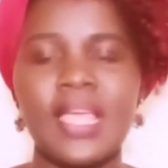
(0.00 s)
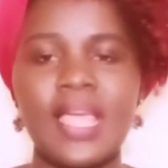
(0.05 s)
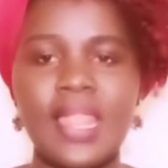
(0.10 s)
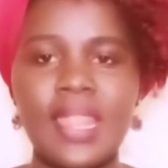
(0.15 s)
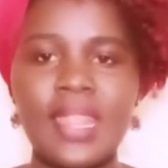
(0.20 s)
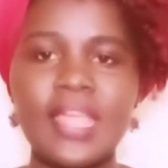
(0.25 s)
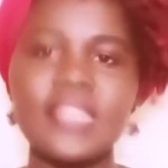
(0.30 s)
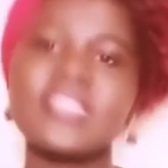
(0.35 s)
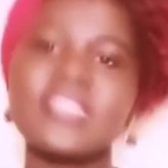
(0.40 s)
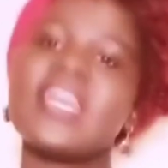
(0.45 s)

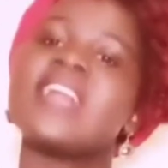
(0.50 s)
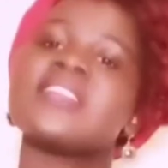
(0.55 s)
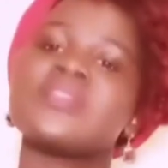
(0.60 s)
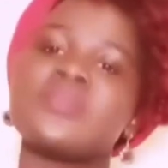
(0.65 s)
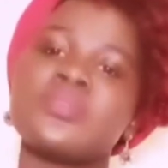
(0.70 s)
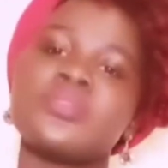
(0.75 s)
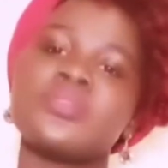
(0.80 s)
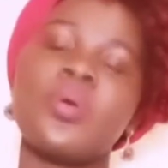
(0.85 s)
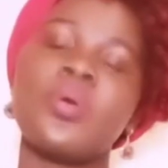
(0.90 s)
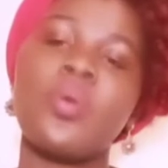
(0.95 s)
Let us
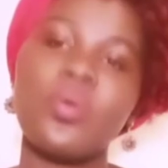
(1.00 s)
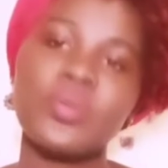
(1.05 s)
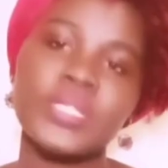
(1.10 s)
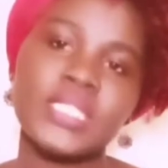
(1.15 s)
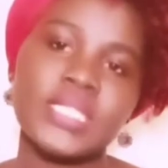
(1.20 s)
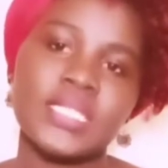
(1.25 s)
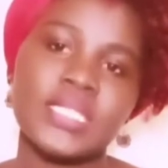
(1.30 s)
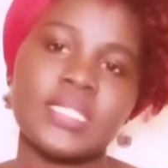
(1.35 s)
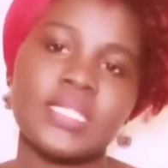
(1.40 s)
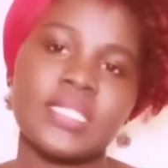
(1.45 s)
not hold
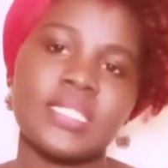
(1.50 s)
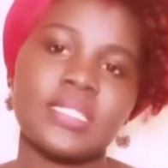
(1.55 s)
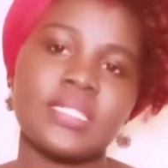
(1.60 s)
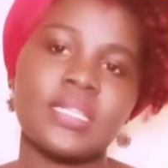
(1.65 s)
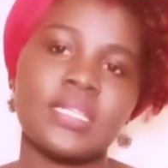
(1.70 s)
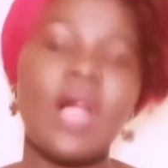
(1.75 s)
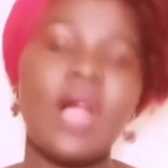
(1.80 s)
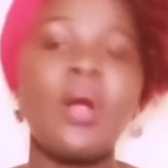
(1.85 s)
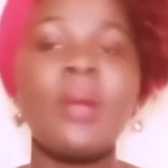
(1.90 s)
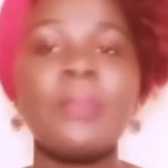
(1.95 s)

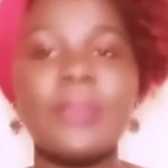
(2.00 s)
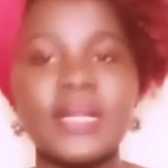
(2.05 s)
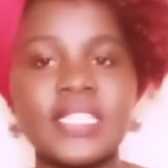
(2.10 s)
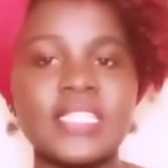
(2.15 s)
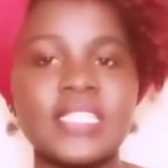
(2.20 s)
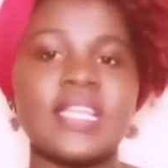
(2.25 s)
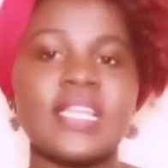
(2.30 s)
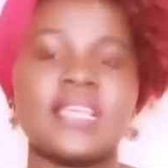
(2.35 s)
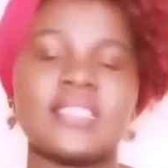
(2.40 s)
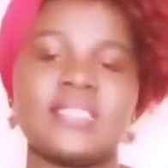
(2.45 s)
our
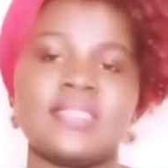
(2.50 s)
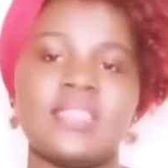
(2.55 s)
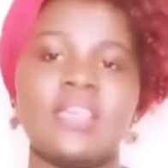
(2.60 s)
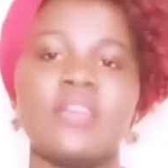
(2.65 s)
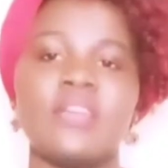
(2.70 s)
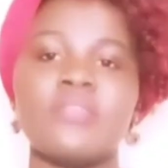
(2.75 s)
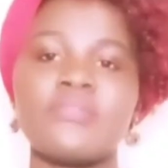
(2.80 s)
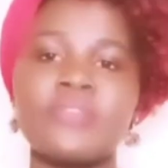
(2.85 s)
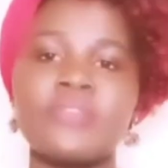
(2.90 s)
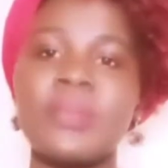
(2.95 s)
partners
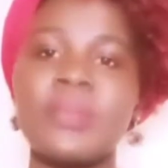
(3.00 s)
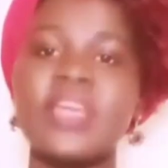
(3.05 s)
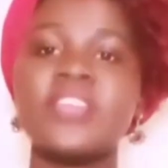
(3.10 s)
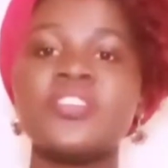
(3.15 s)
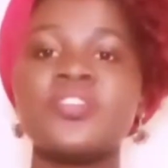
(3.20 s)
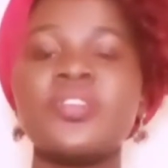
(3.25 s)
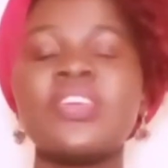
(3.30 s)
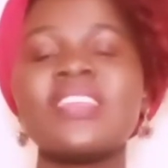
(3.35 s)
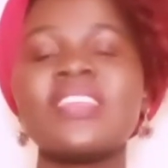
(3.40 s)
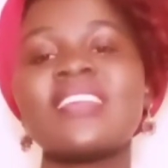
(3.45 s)
from
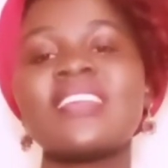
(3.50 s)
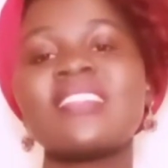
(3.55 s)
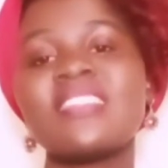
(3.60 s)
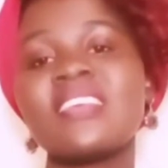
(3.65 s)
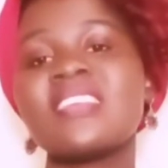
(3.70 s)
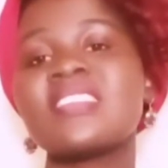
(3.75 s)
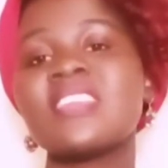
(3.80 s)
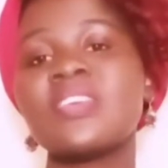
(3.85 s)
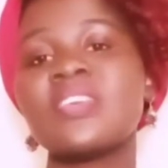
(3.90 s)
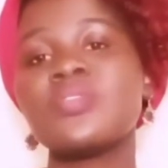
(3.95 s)
enjoying the
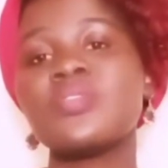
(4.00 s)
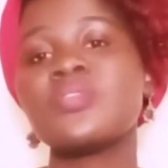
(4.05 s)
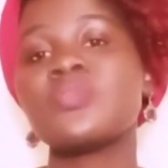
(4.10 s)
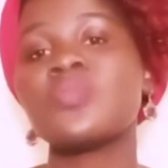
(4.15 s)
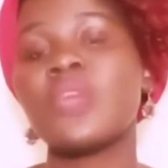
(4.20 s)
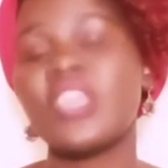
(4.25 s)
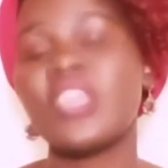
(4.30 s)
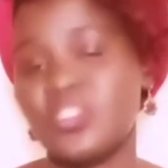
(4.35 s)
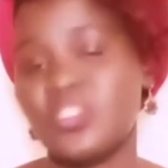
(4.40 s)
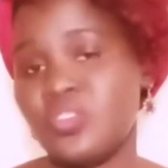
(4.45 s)
things they used to
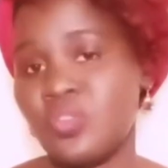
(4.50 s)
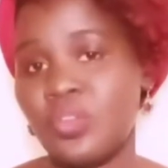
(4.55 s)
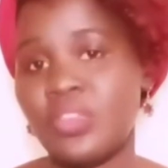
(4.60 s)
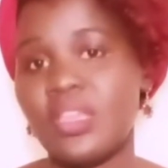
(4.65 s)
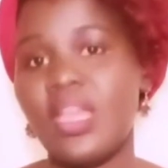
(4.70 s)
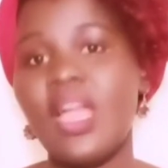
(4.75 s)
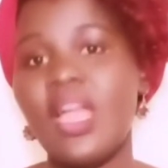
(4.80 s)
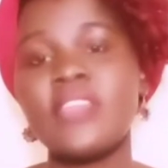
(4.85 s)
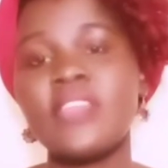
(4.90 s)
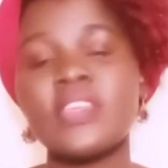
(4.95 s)
enjoy
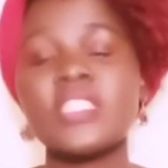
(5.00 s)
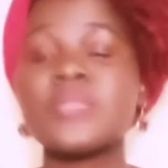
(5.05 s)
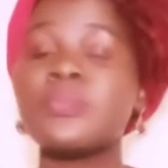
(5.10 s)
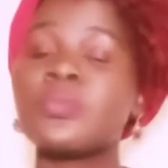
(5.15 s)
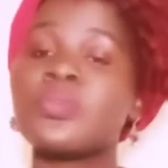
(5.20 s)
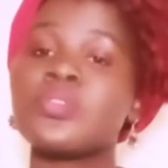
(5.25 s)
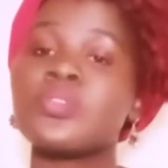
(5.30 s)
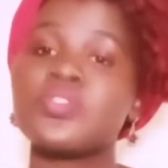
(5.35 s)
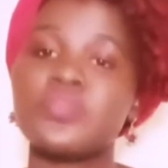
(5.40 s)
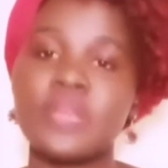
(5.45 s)
just
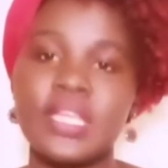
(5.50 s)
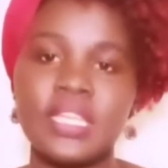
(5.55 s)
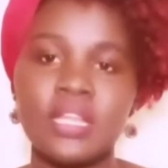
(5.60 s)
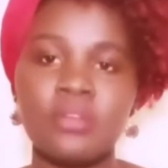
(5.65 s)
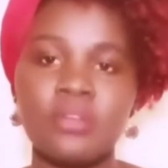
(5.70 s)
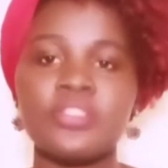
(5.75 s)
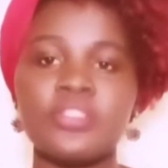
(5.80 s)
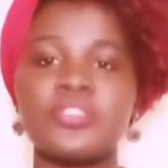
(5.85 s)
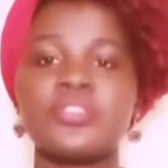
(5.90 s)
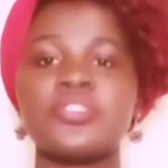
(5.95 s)
because we're in a
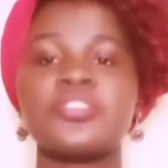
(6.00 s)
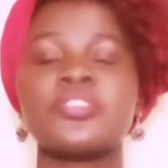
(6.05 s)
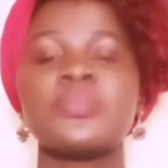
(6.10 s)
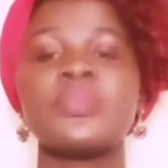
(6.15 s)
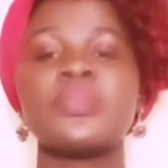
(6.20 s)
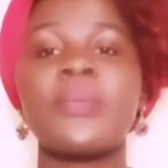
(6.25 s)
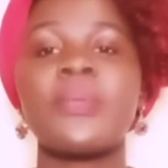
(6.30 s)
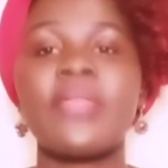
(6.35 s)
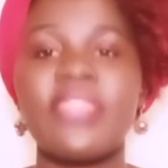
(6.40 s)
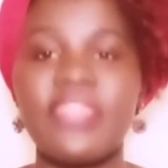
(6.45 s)
relationship
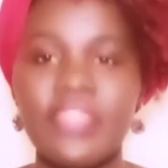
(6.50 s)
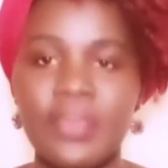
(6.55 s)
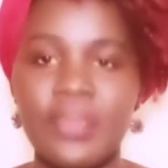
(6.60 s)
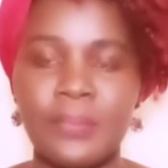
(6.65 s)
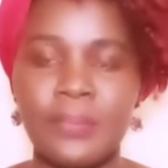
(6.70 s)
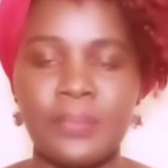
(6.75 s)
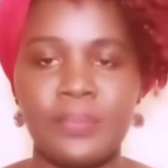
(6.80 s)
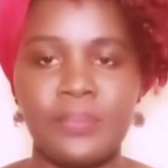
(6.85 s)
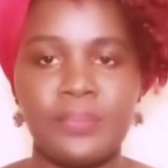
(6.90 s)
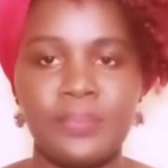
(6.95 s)
with them.
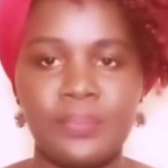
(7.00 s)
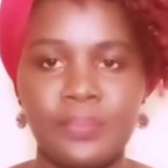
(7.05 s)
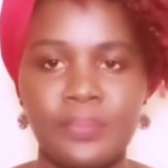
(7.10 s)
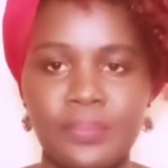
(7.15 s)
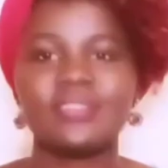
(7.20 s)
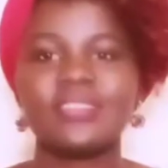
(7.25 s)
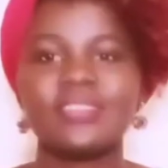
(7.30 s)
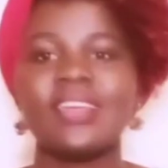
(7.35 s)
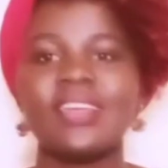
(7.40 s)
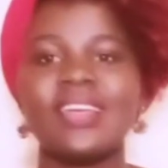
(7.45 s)

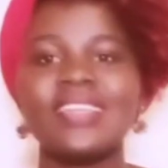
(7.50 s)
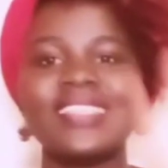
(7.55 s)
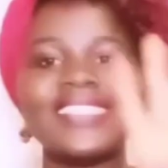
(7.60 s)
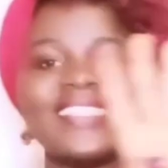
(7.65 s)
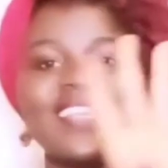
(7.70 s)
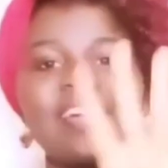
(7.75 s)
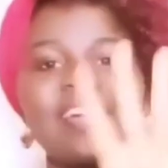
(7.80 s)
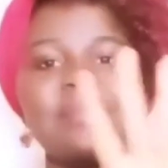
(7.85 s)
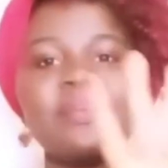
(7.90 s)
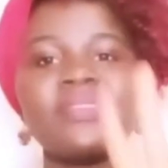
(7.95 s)

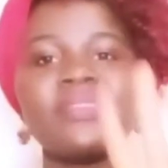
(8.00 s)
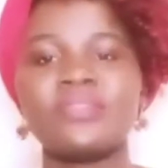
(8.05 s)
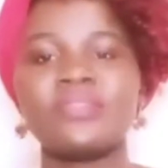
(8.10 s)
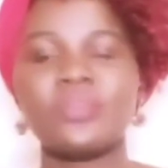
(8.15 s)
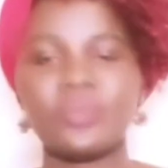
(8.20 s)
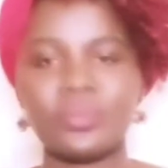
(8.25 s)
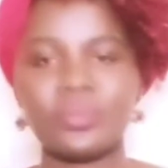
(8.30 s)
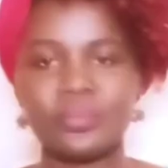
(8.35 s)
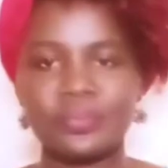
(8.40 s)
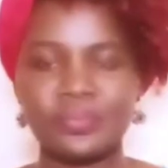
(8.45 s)
Number 4,
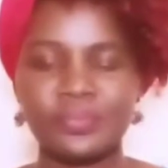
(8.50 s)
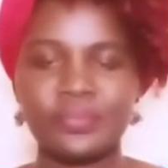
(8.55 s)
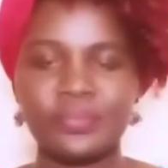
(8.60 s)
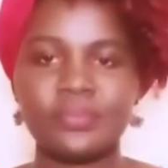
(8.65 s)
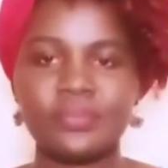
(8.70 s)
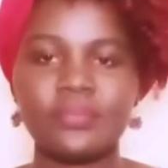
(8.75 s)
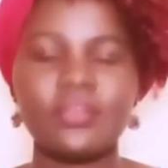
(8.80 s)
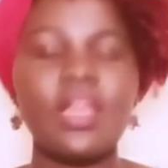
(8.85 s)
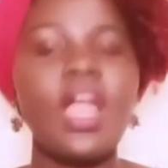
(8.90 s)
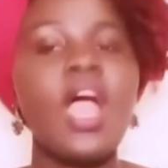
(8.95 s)

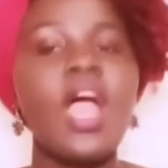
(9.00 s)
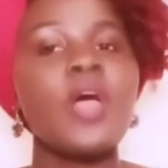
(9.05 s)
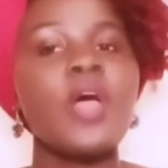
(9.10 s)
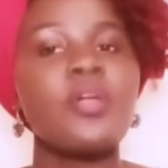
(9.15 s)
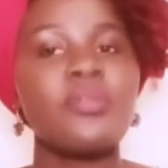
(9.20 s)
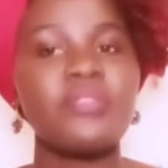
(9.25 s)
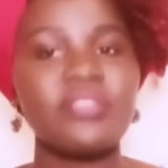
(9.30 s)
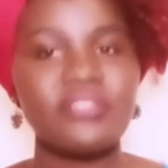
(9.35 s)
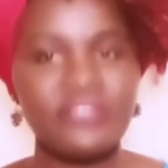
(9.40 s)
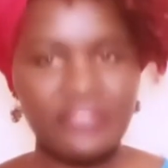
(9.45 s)

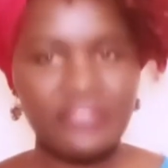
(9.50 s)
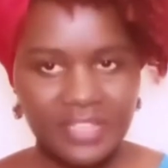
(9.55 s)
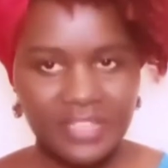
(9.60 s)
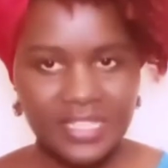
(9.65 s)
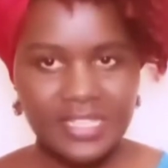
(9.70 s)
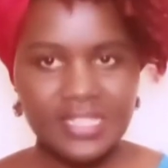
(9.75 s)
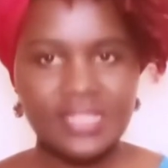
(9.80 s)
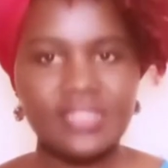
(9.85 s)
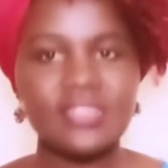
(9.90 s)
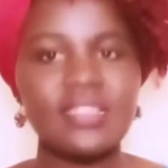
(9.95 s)
revisit
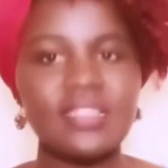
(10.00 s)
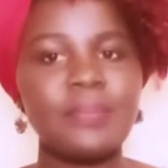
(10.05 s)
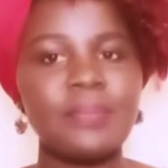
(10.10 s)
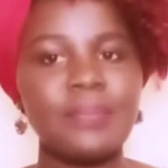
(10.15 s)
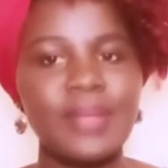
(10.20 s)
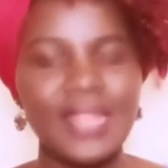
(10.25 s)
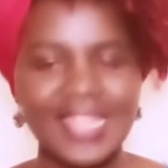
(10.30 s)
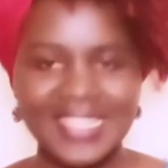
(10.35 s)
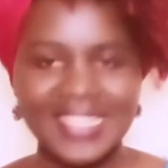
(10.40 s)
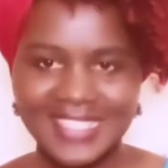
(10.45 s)
the
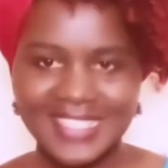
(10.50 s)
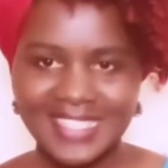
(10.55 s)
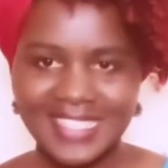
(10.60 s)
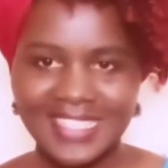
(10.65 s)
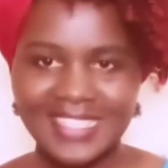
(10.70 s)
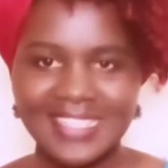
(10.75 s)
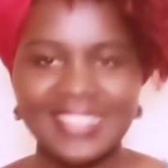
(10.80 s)
places